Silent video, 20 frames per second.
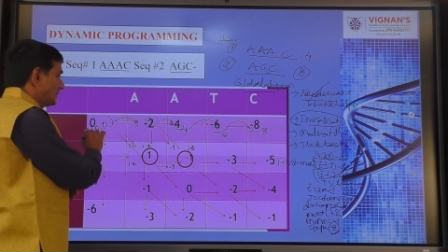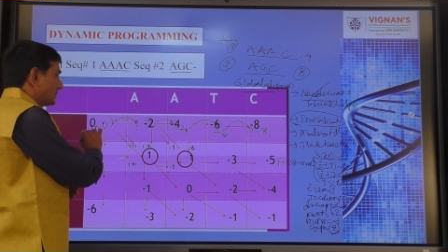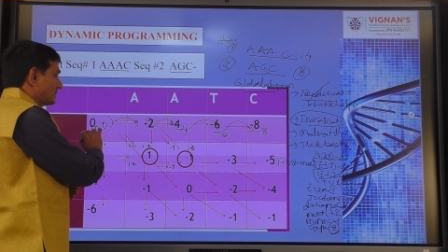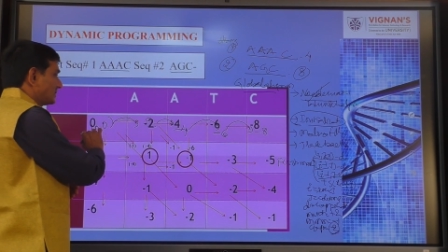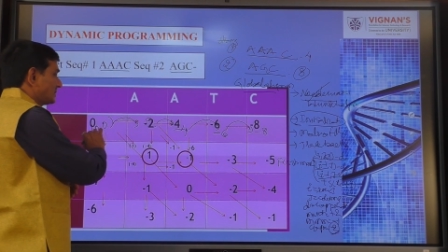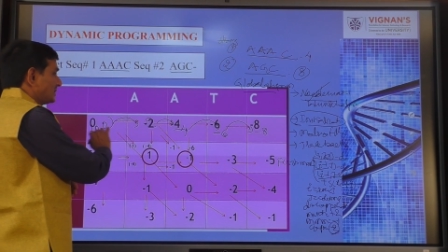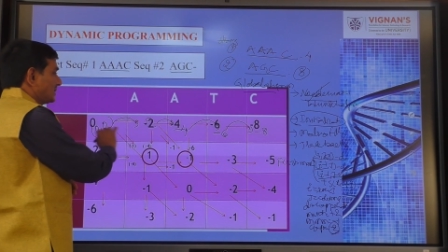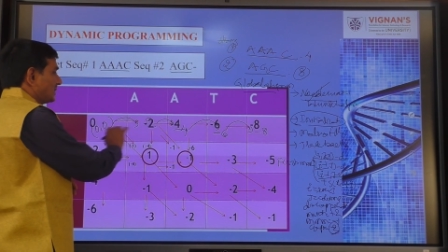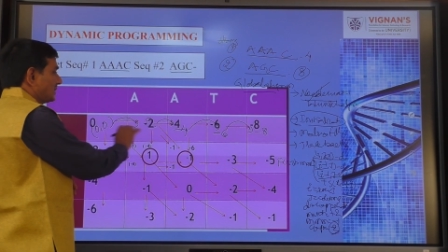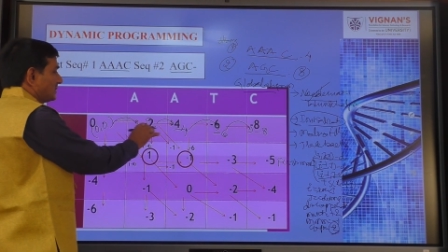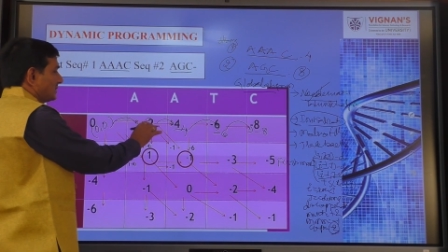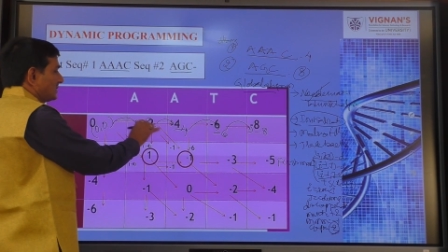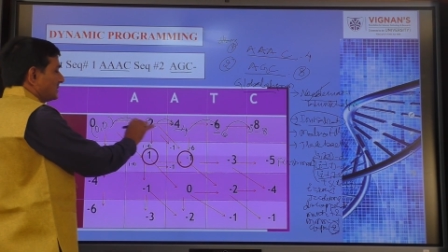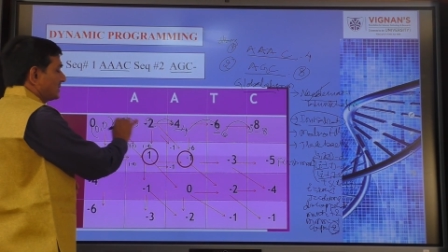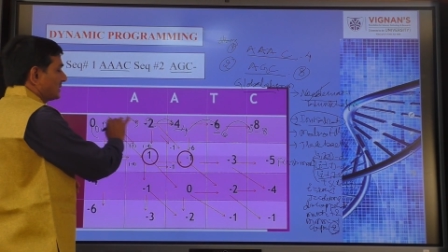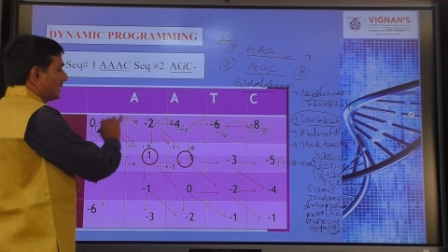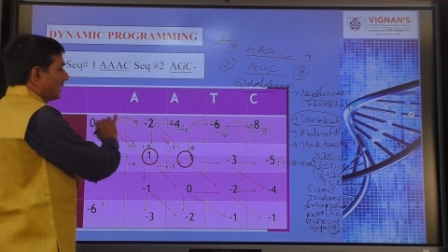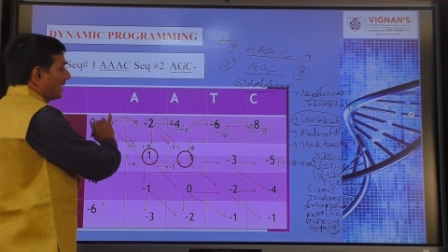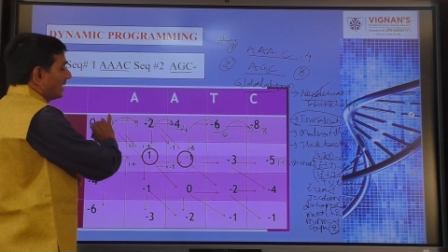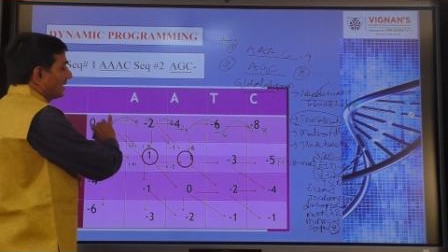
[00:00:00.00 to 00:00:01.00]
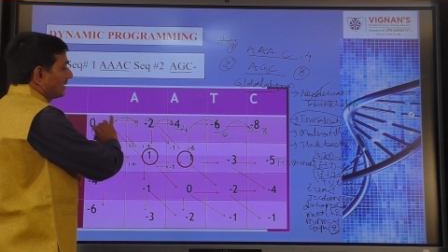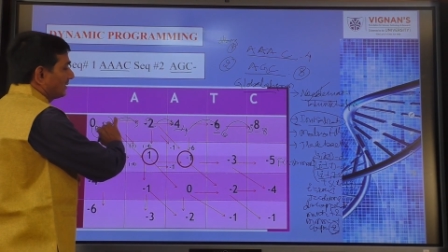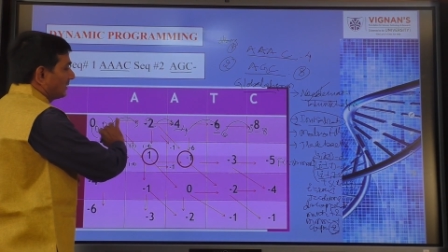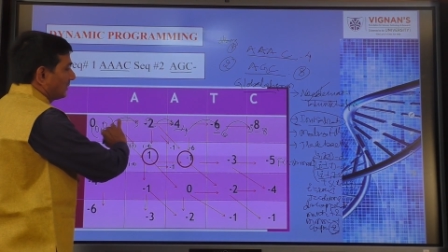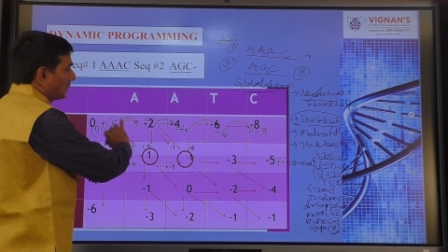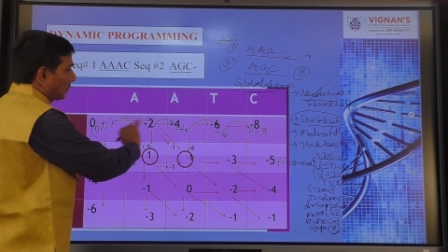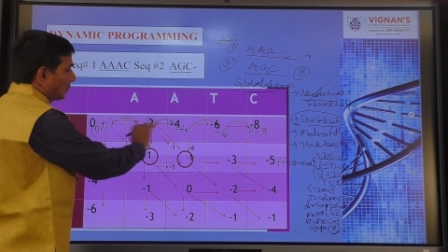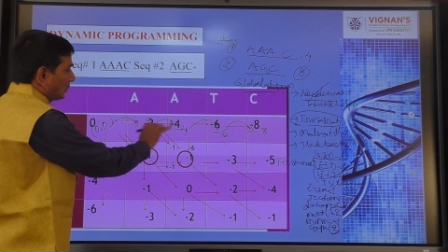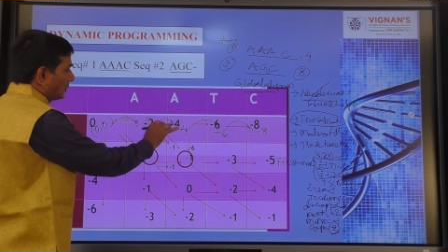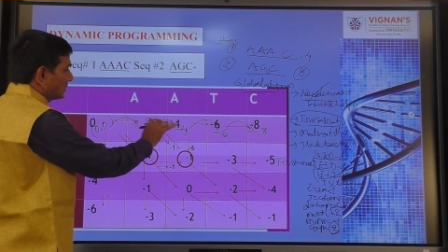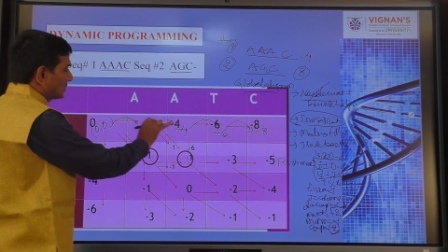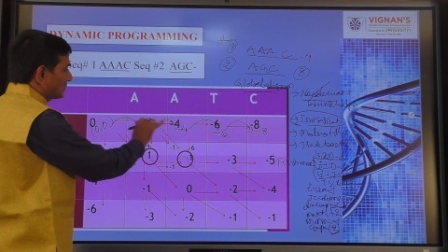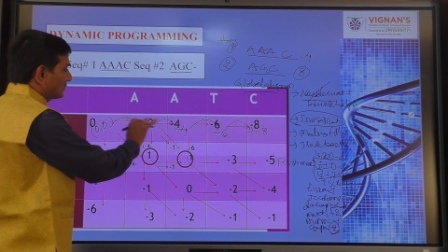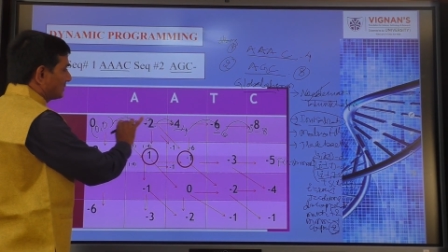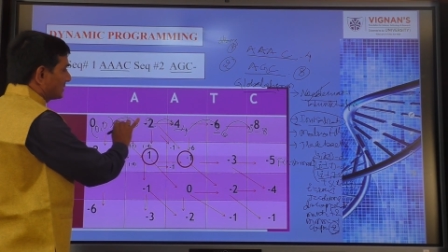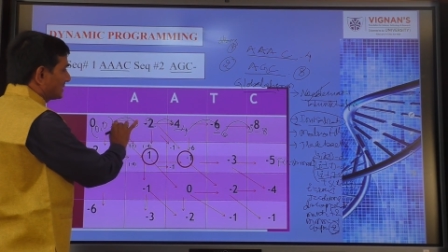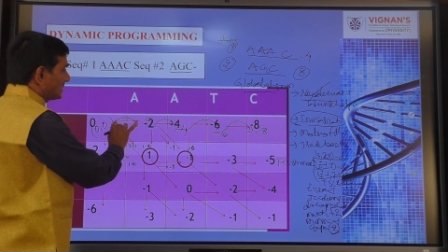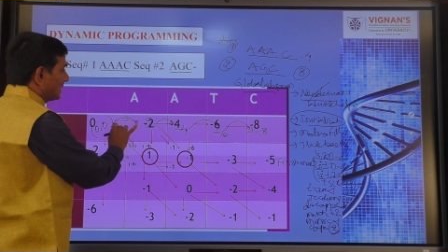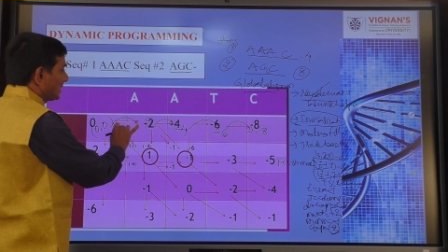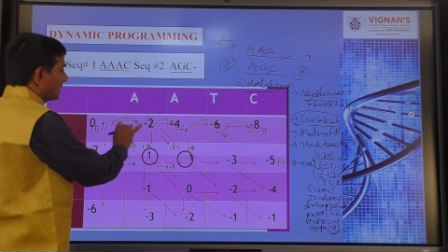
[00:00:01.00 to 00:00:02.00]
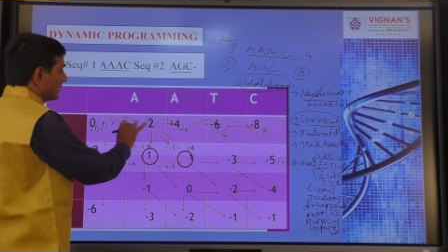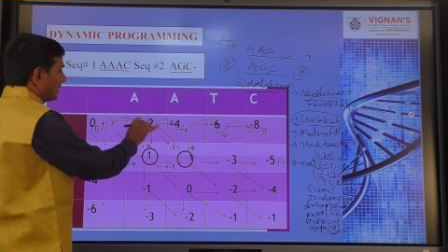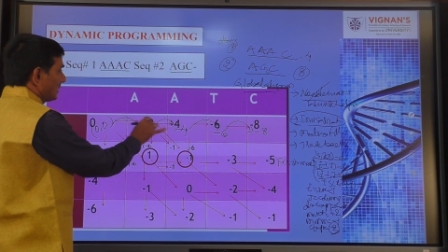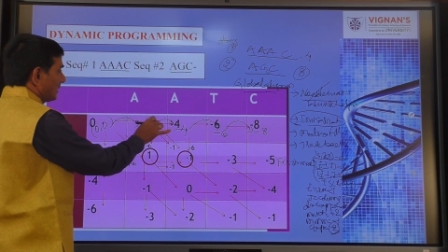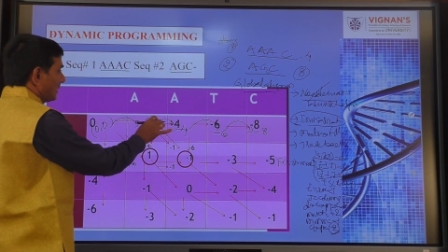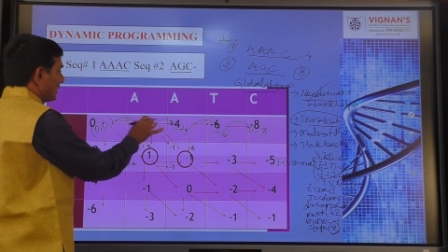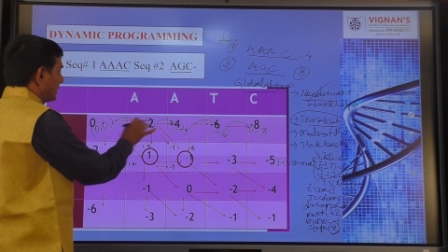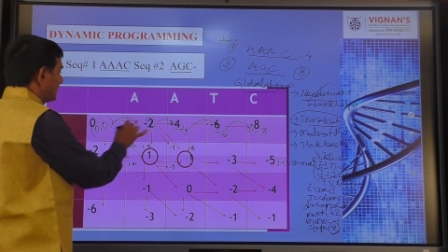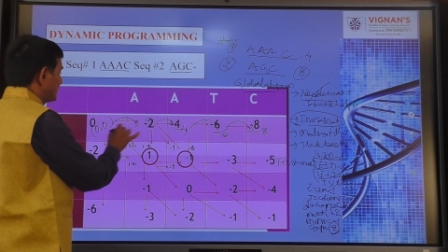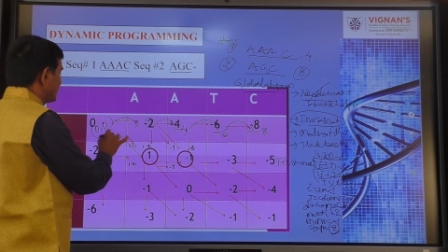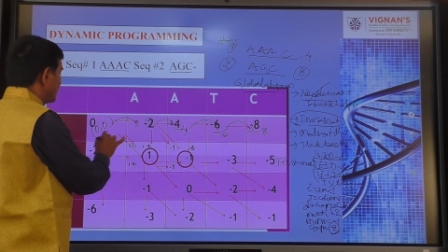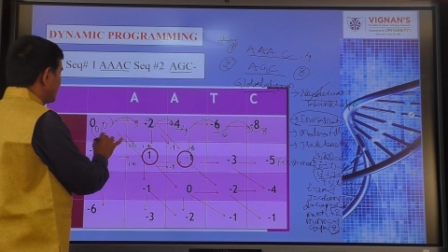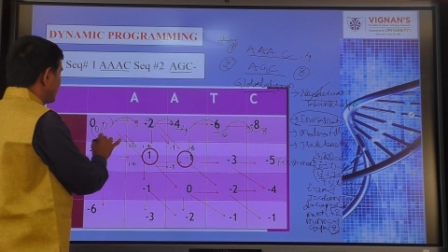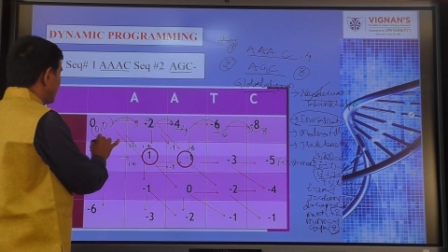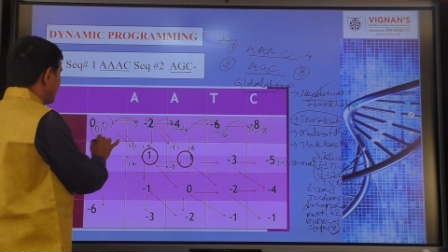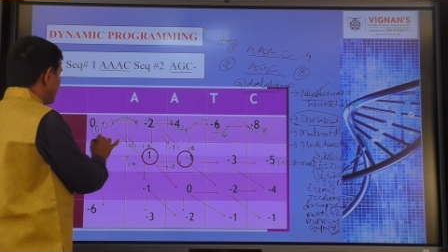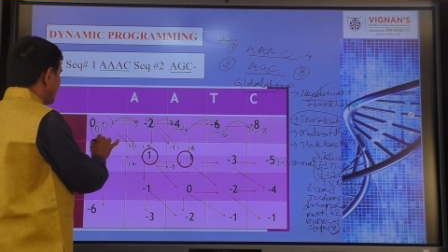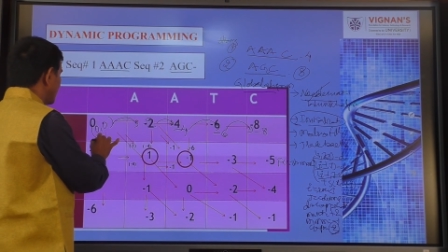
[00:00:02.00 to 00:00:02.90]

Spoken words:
See, this is along rows which are horizontal,